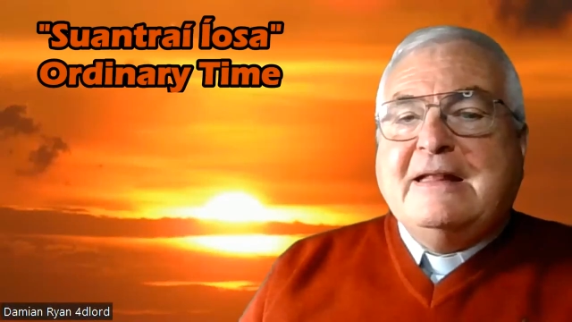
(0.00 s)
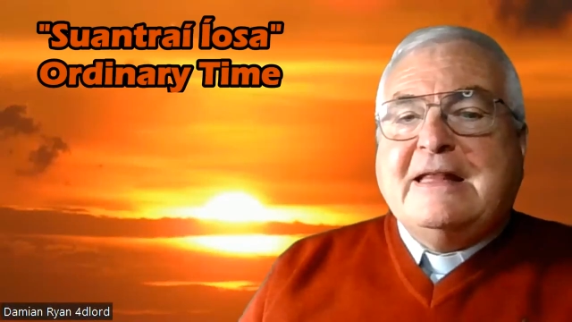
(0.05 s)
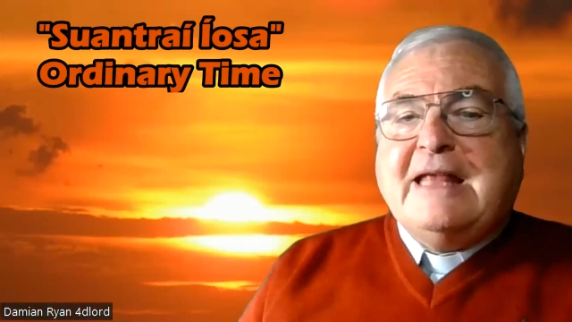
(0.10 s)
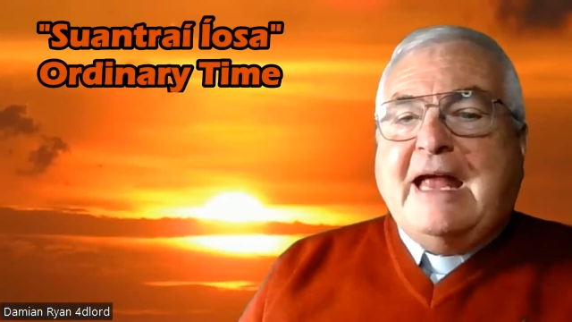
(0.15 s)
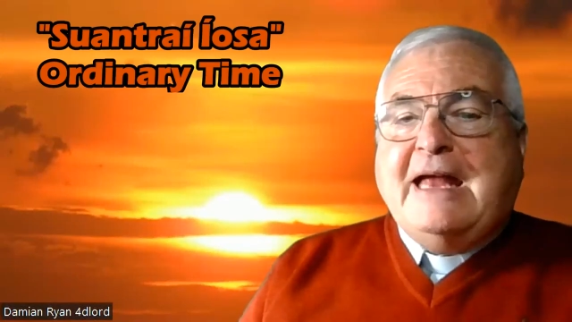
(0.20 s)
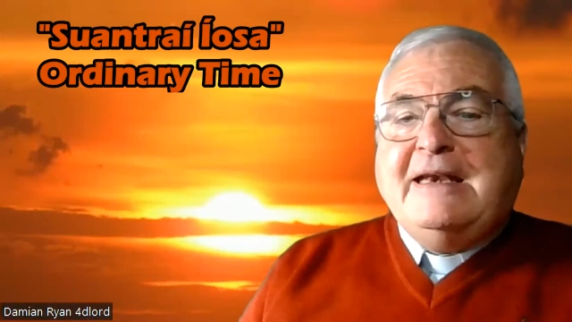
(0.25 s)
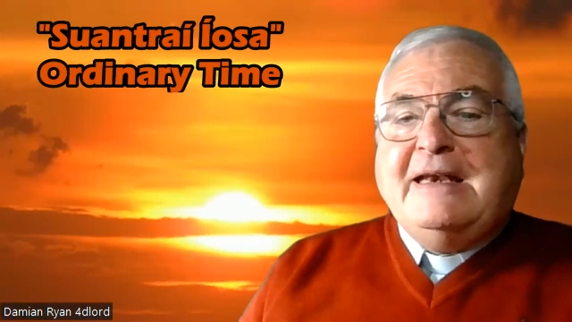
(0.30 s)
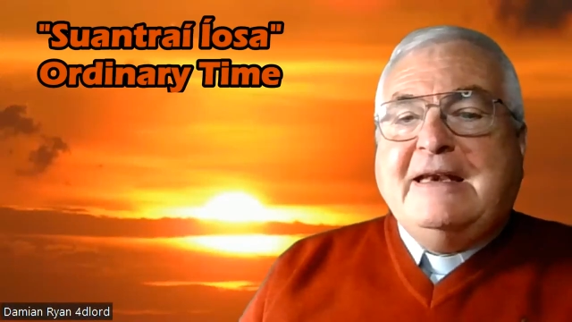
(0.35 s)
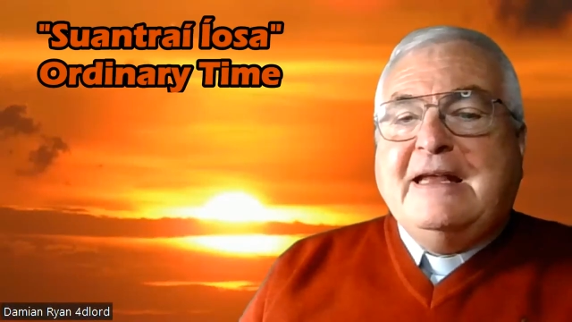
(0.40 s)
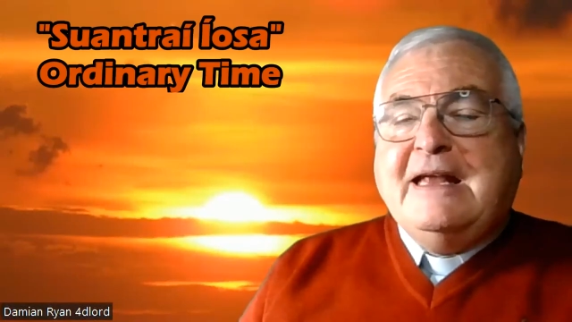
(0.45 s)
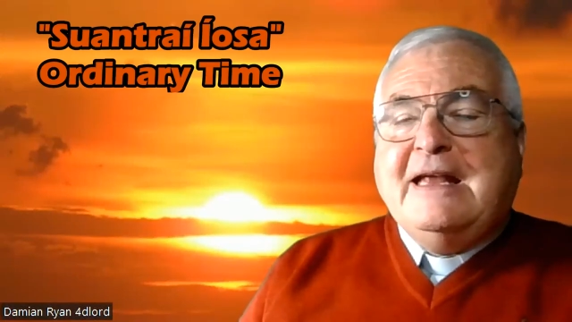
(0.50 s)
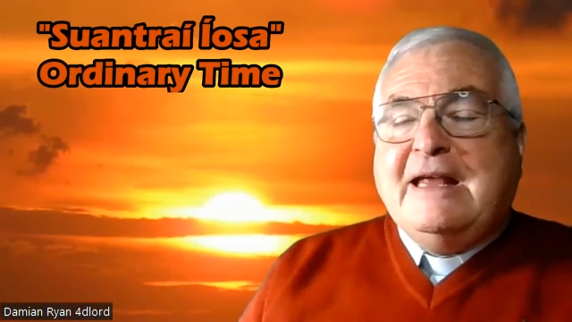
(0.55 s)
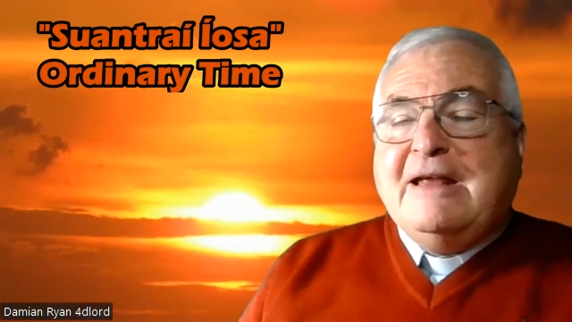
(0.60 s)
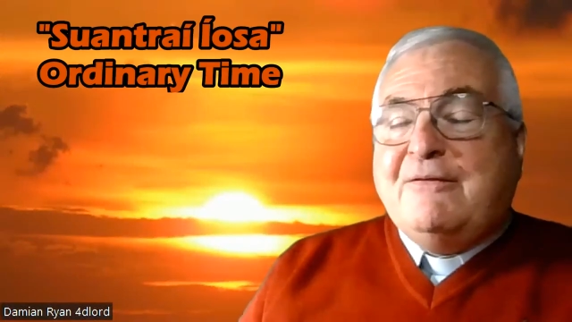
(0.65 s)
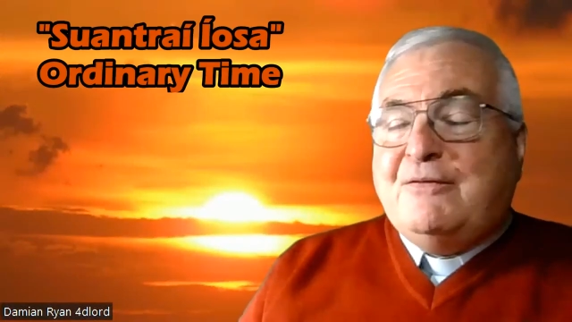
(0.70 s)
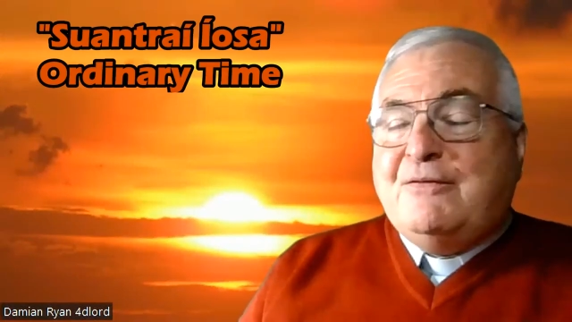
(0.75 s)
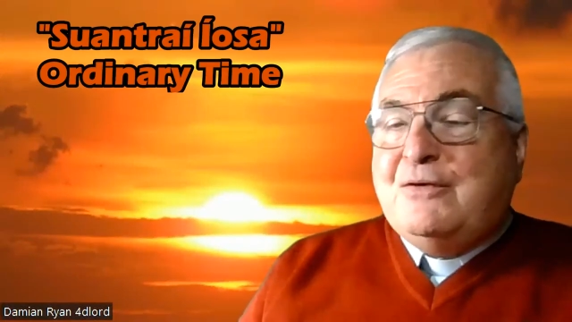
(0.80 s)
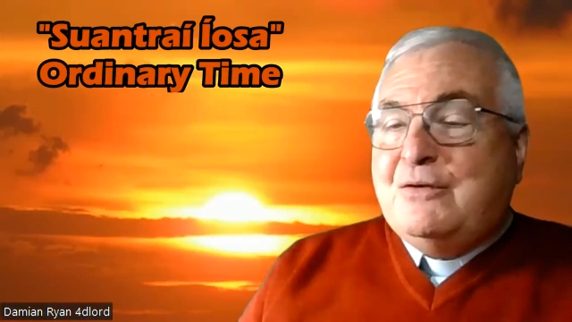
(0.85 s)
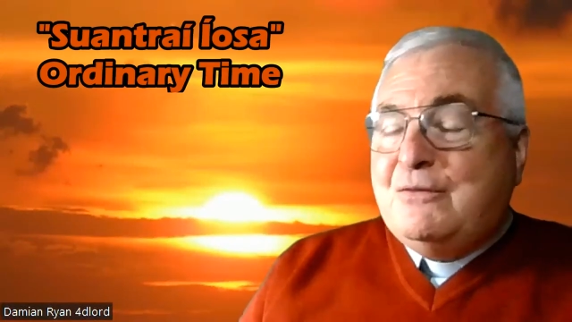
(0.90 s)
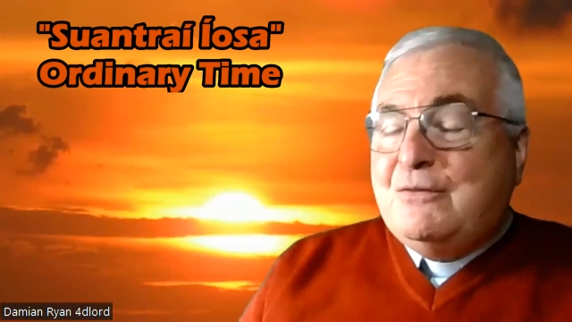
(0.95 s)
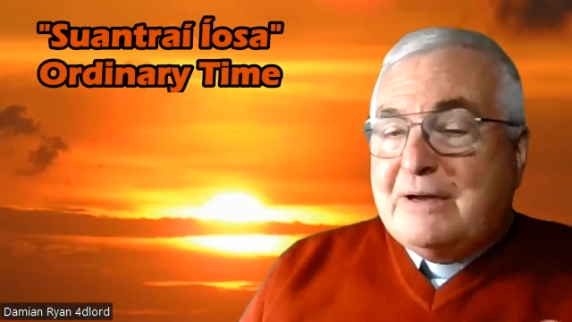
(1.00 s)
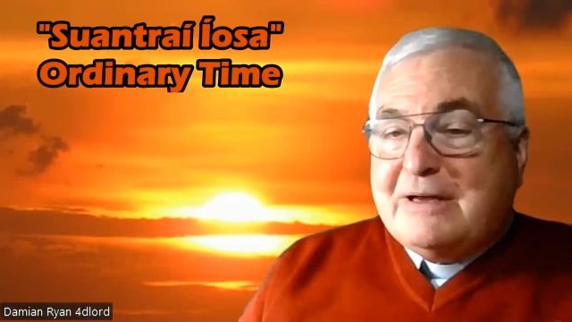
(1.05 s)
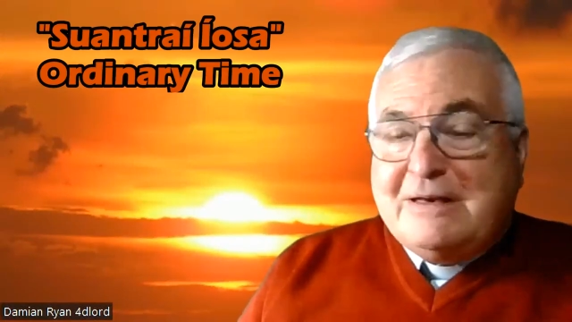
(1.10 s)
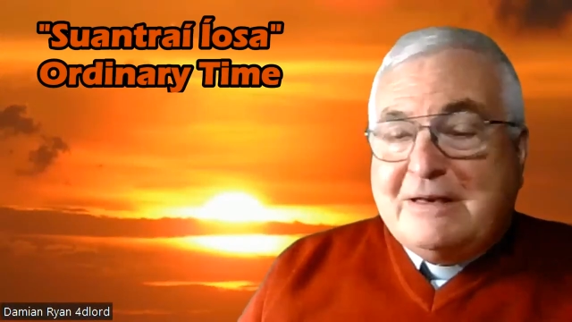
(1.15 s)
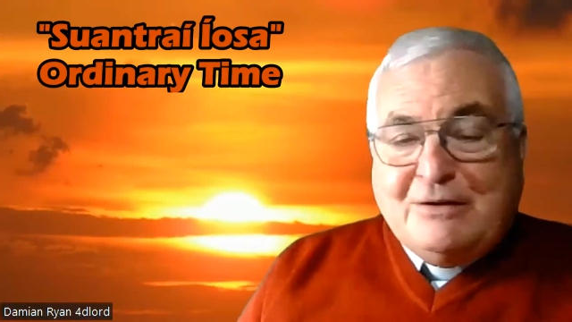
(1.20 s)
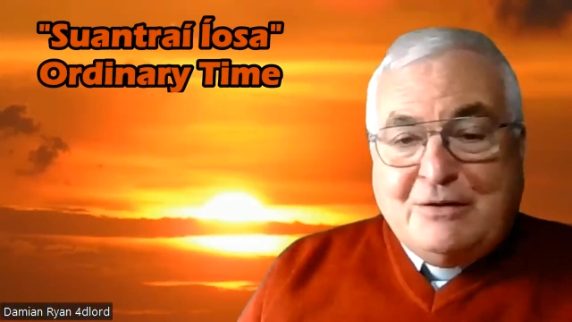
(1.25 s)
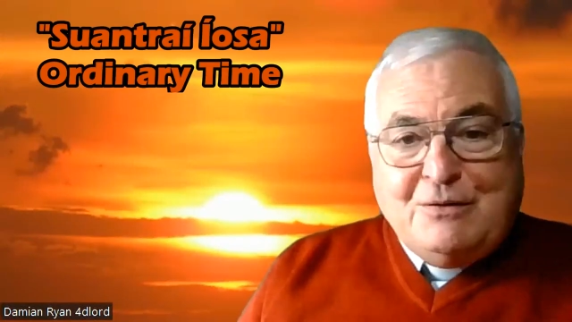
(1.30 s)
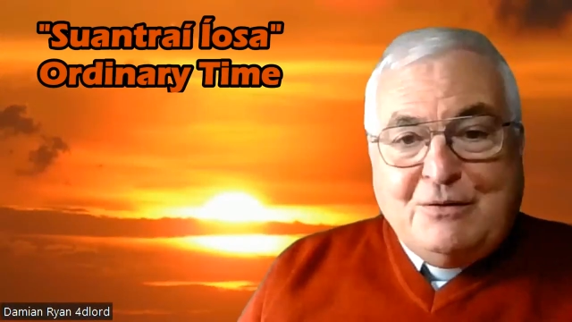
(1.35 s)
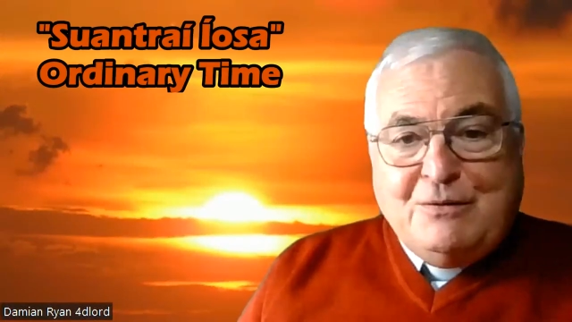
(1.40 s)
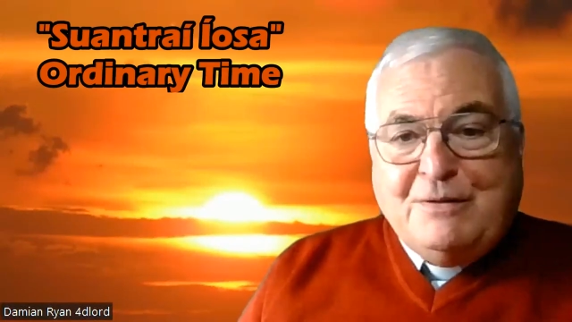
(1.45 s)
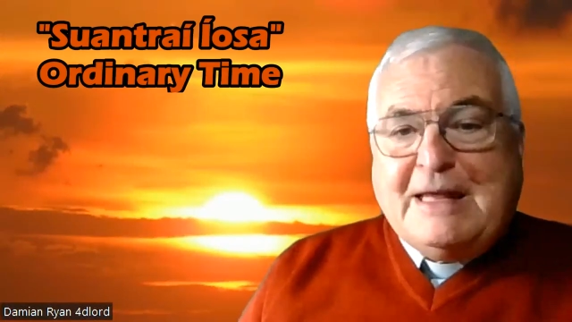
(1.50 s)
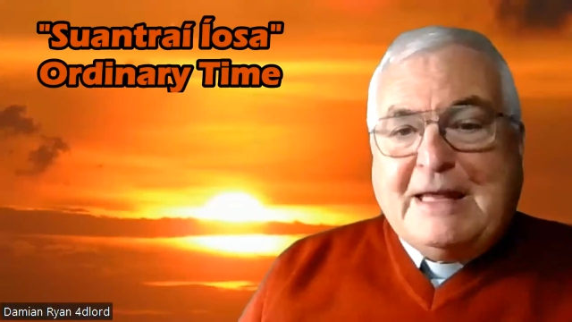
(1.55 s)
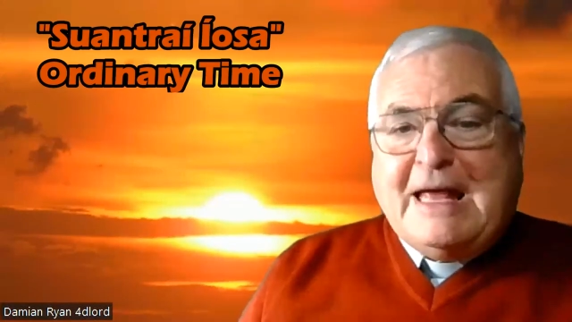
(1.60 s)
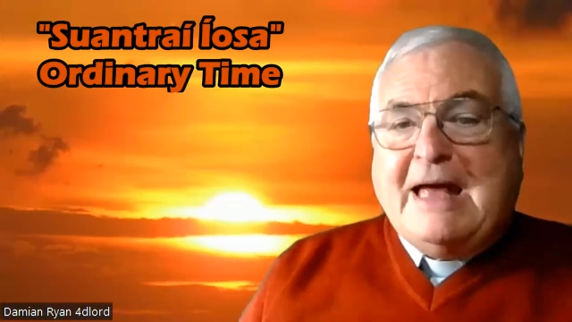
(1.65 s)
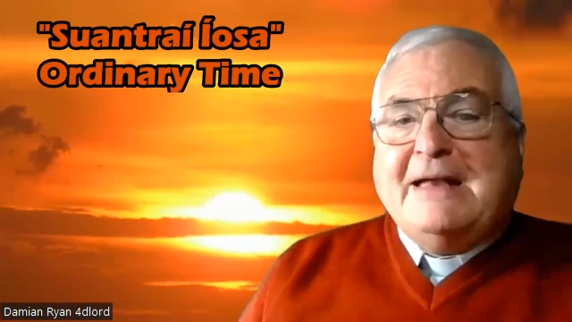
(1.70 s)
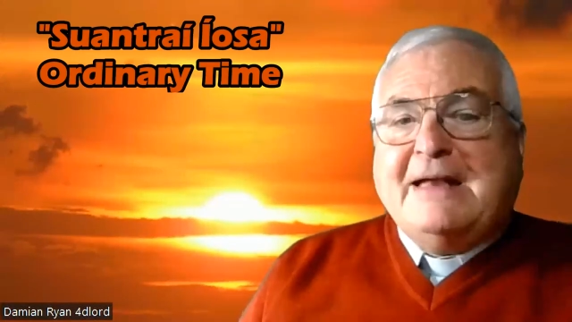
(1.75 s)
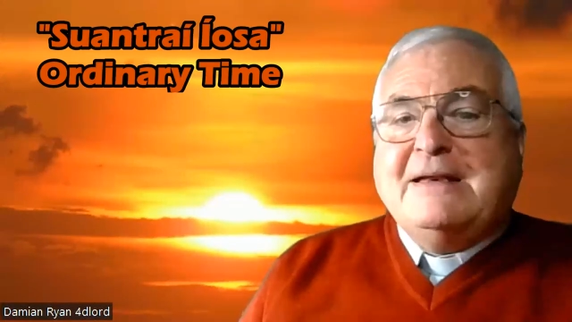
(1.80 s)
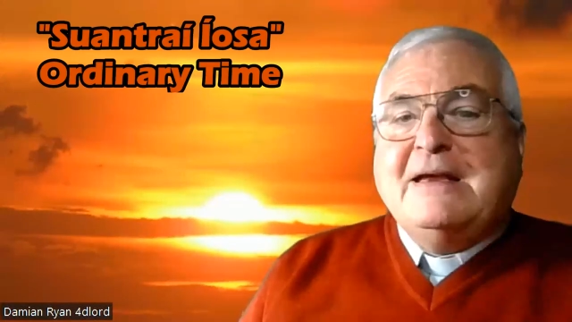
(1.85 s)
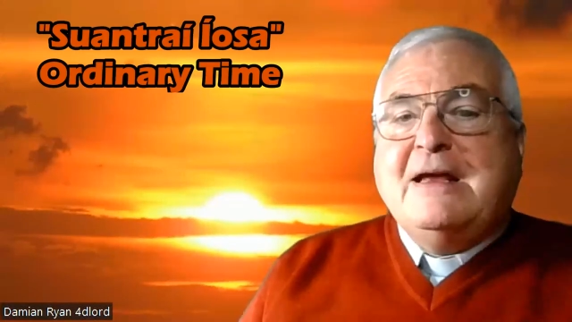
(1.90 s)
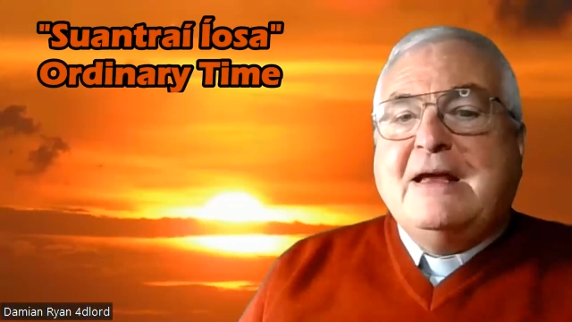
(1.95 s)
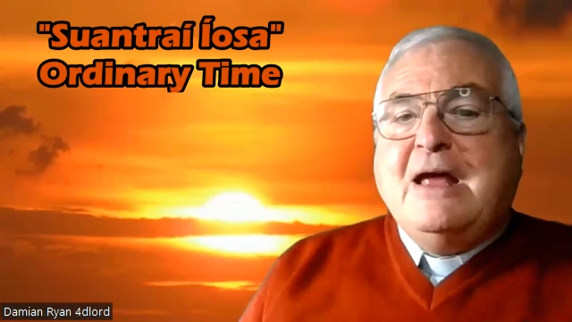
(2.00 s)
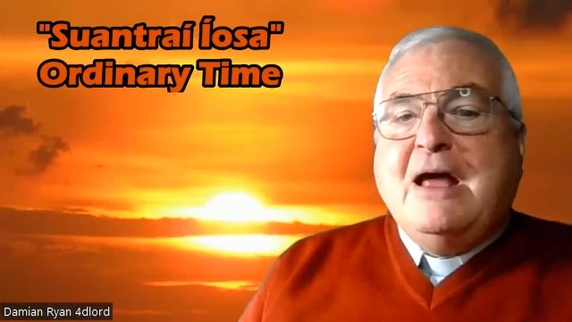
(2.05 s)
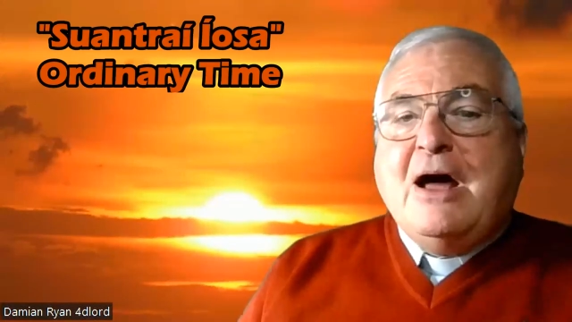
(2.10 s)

then if you can do that,